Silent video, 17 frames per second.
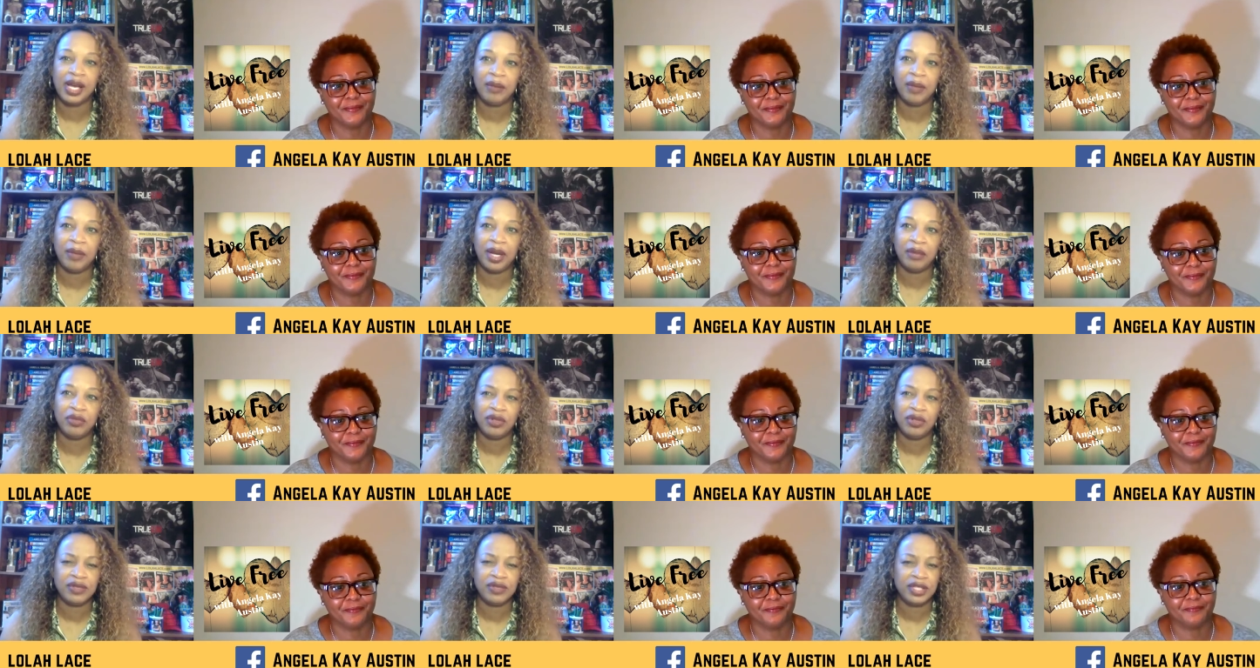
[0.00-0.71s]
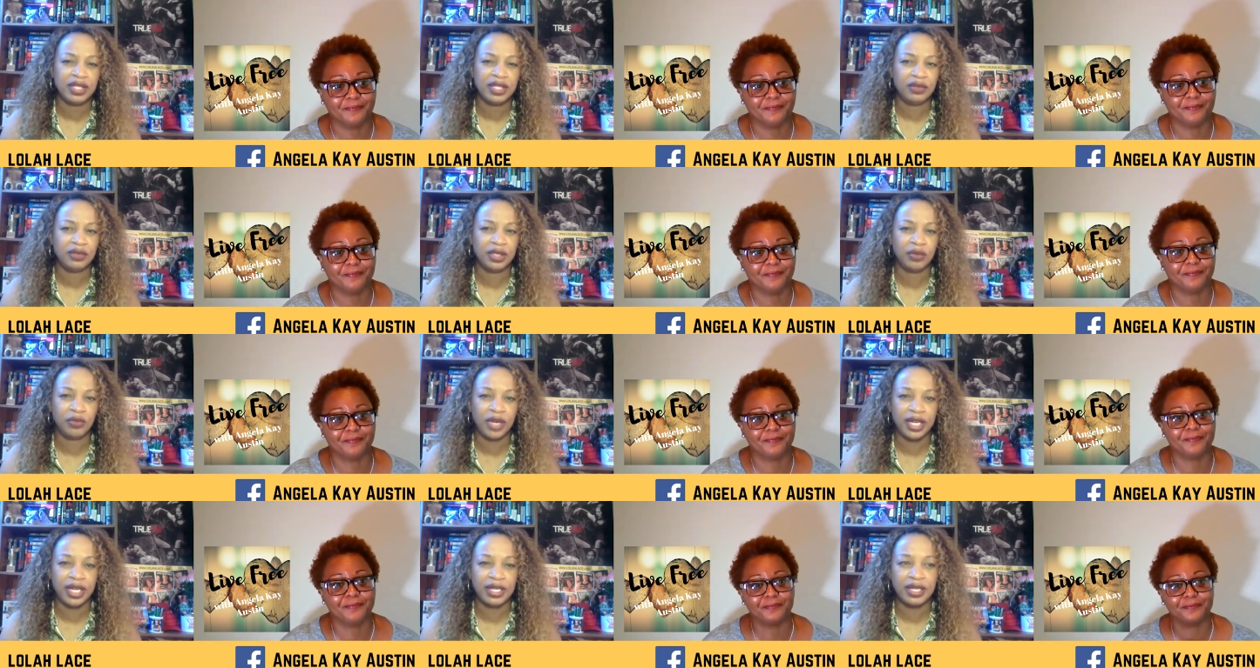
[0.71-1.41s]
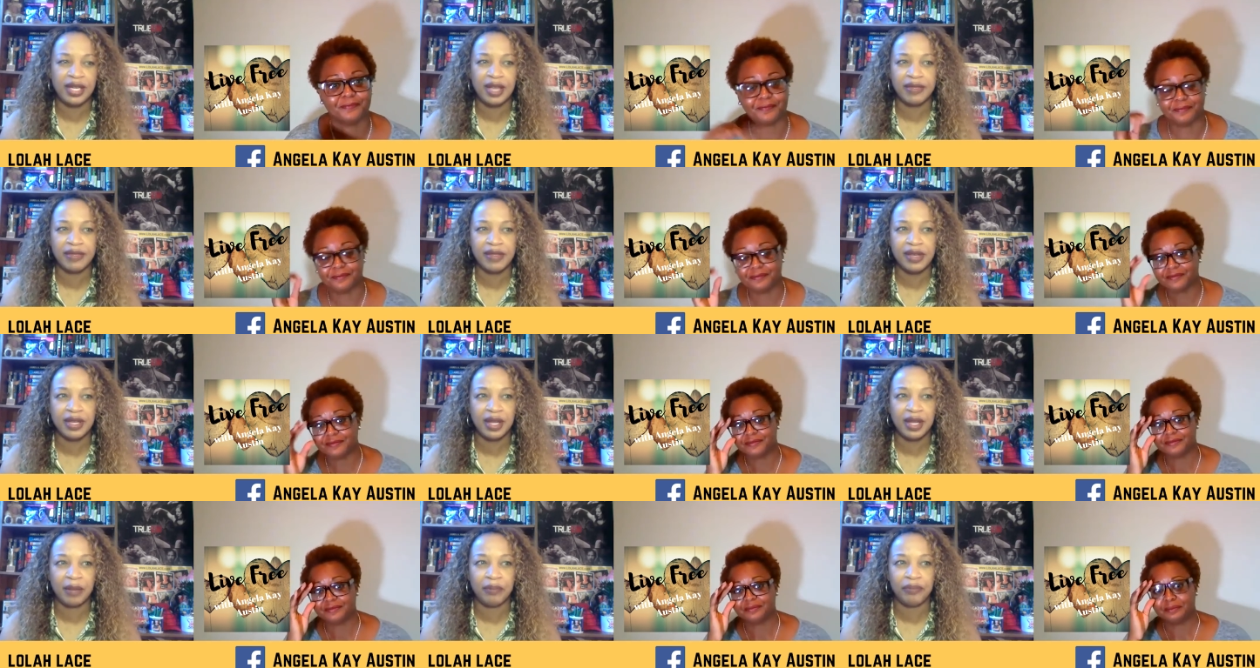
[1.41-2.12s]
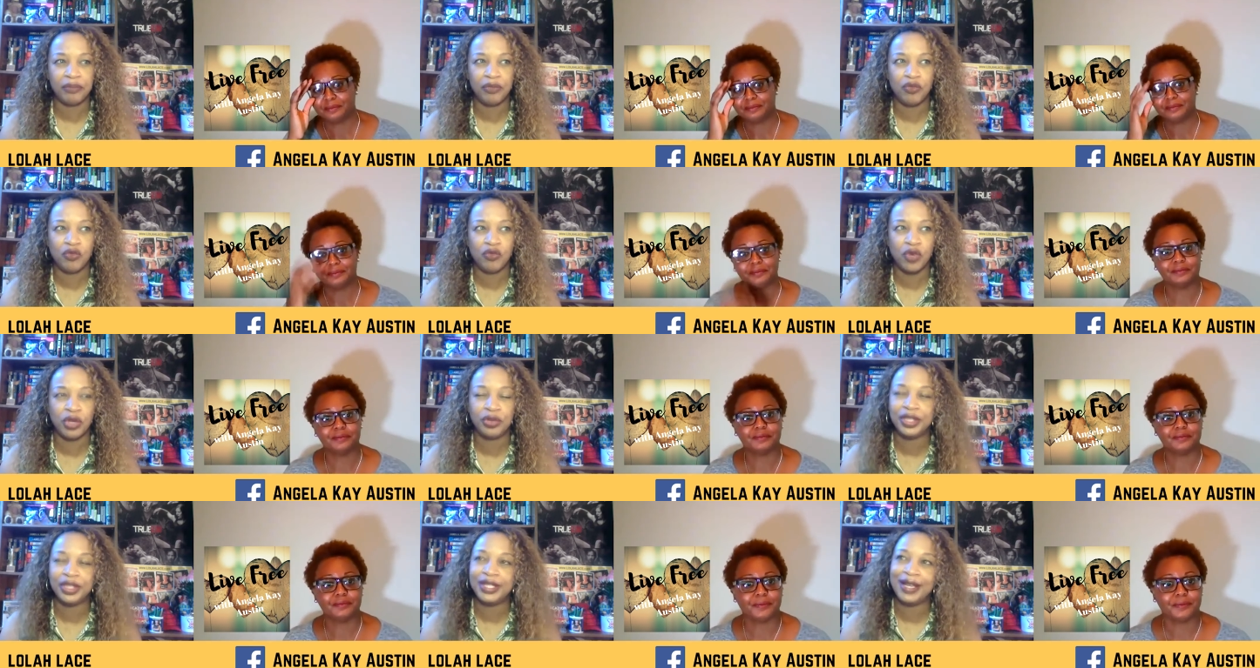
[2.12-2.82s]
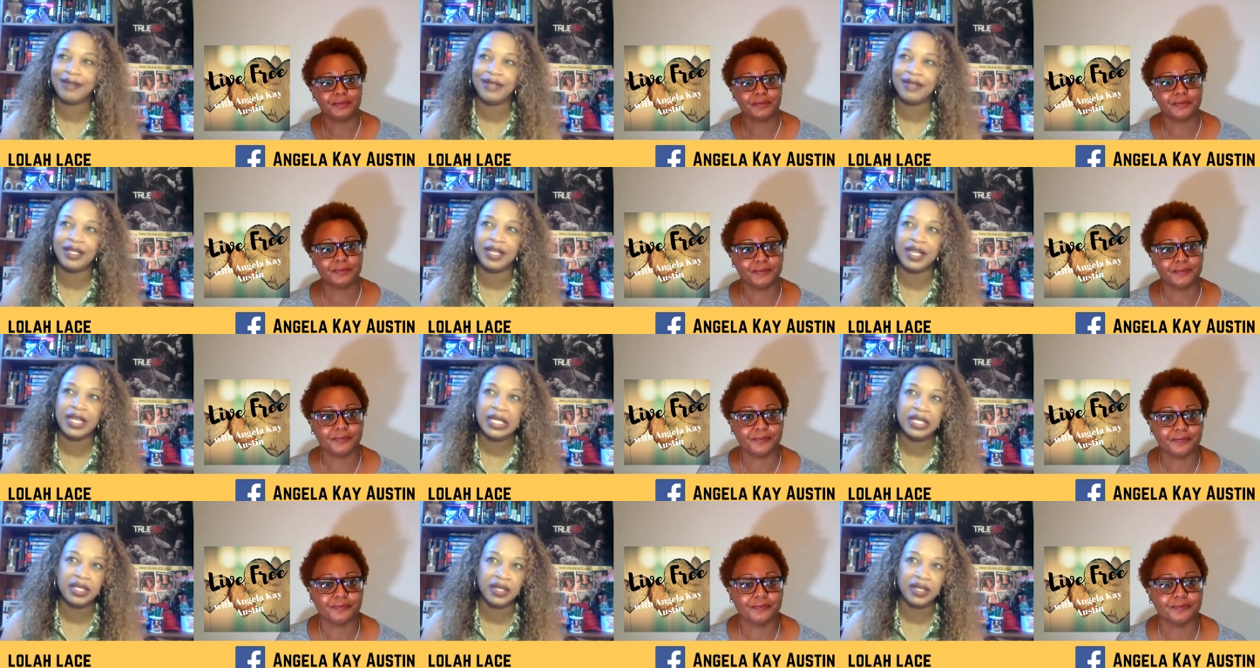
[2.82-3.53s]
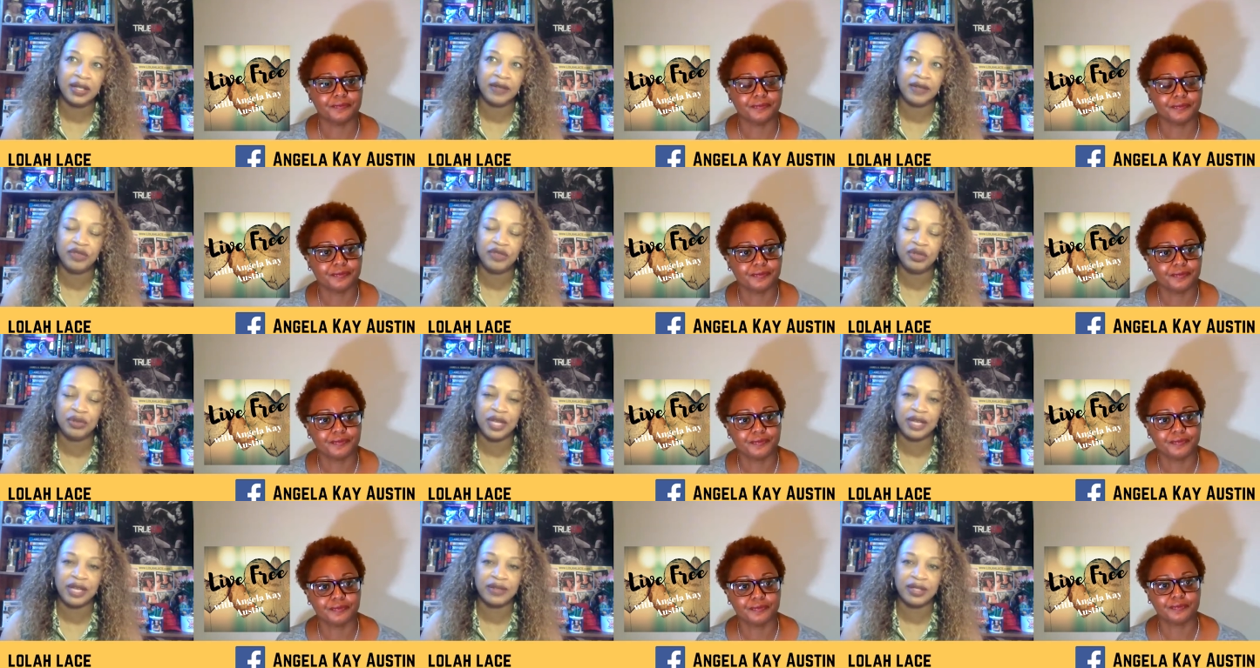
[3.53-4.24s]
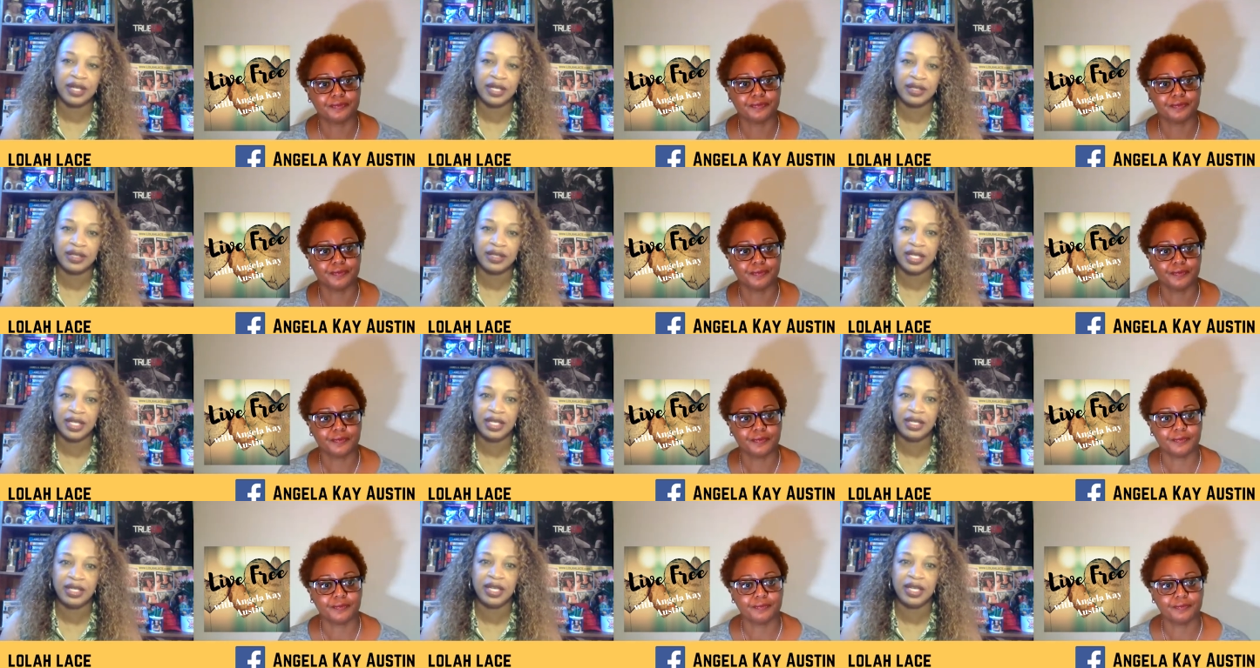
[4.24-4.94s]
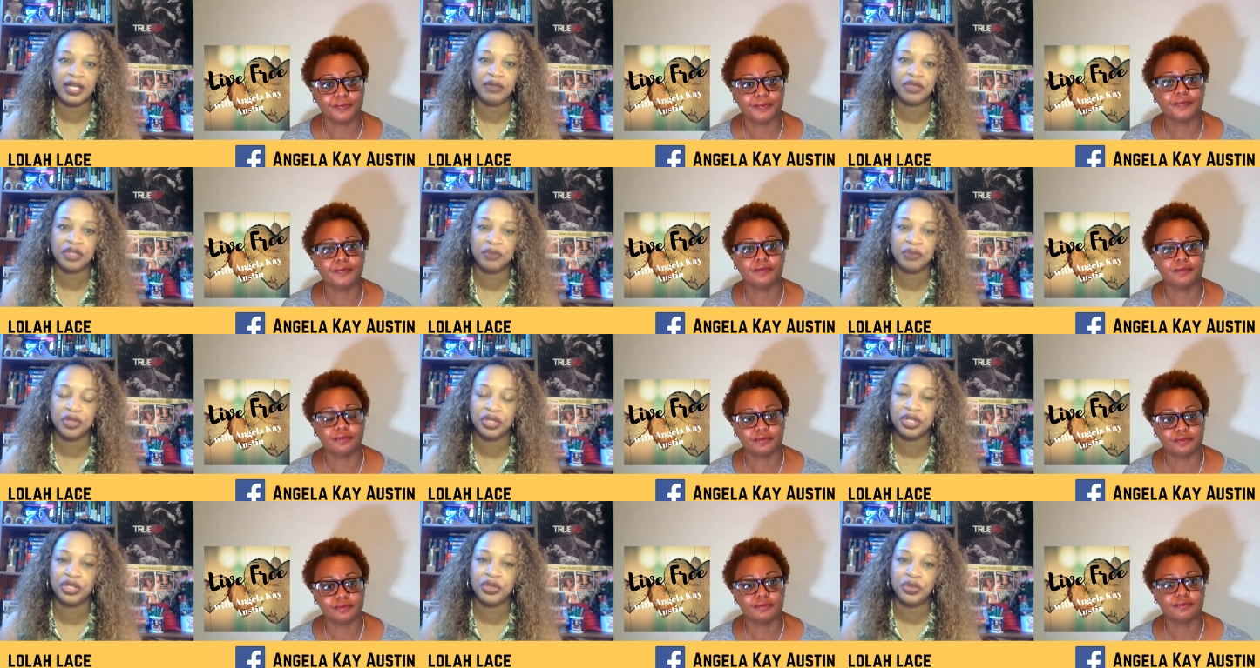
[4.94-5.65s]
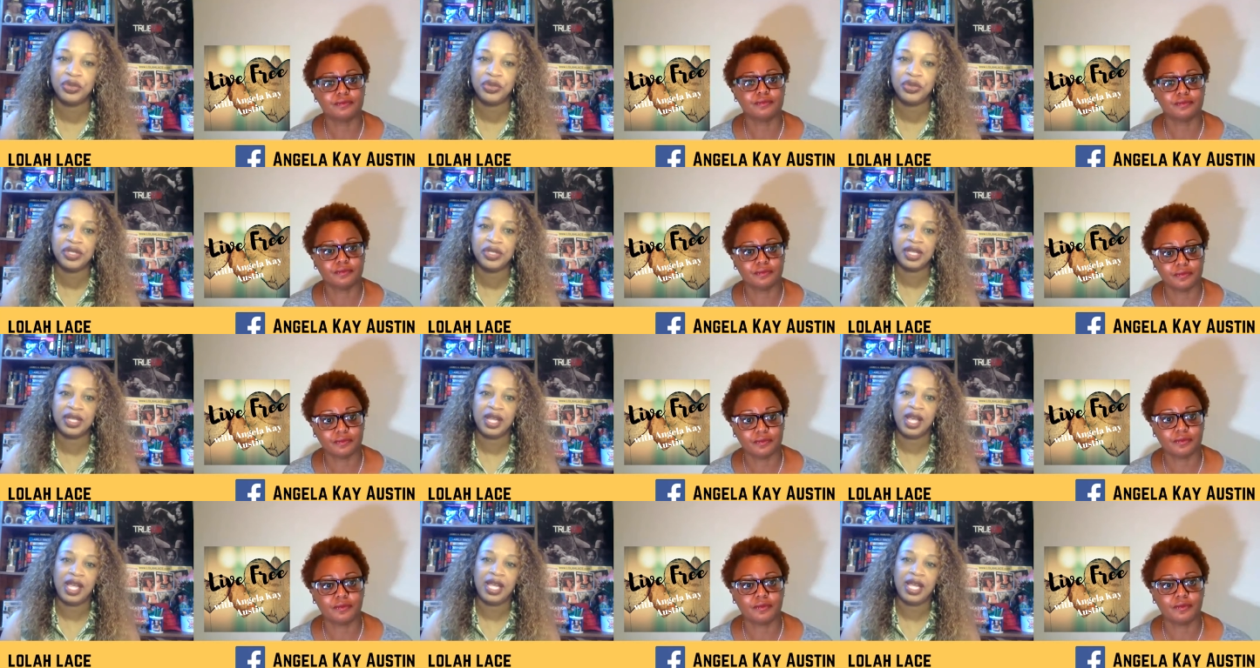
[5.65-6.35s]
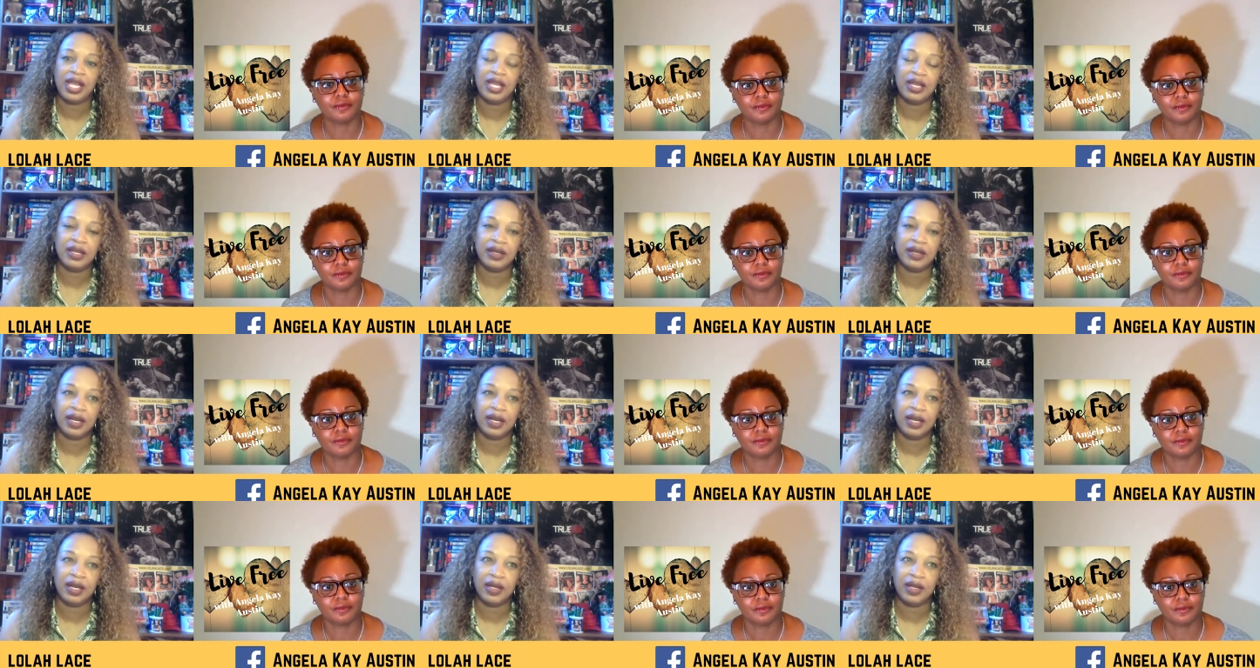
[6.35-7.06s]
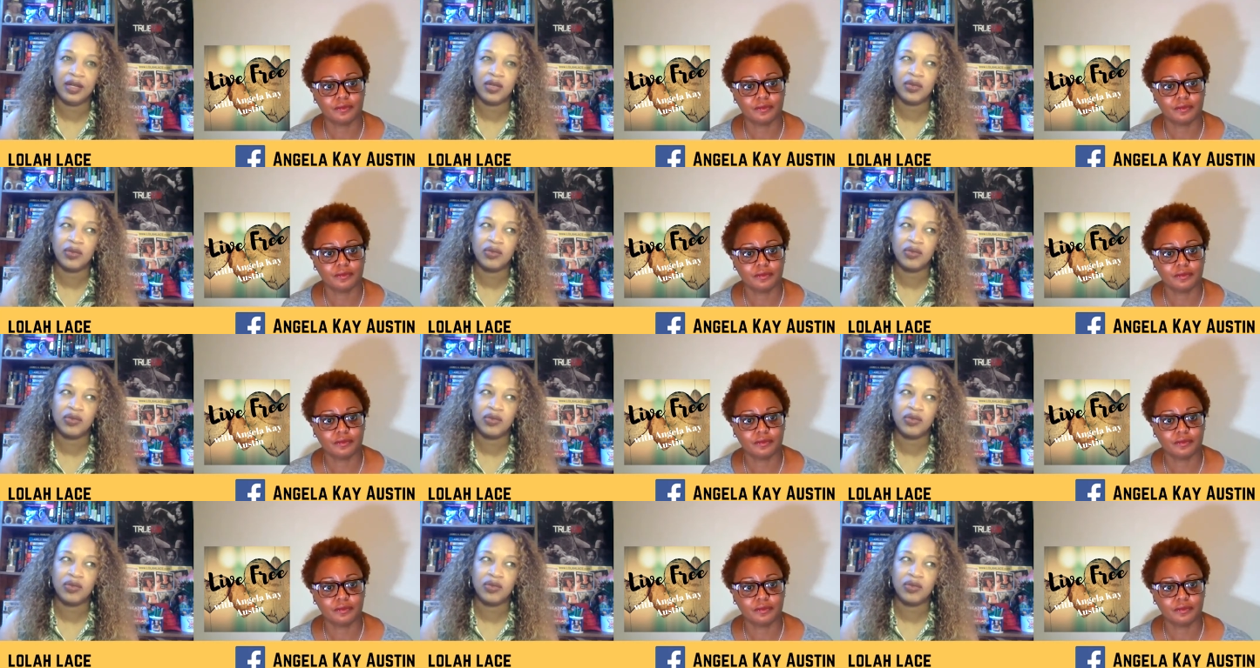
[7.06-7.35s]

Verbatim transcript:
Speaker 1: I wrote Single and Ready. I think I wrote it at the end of 2018 and it was produced in uh,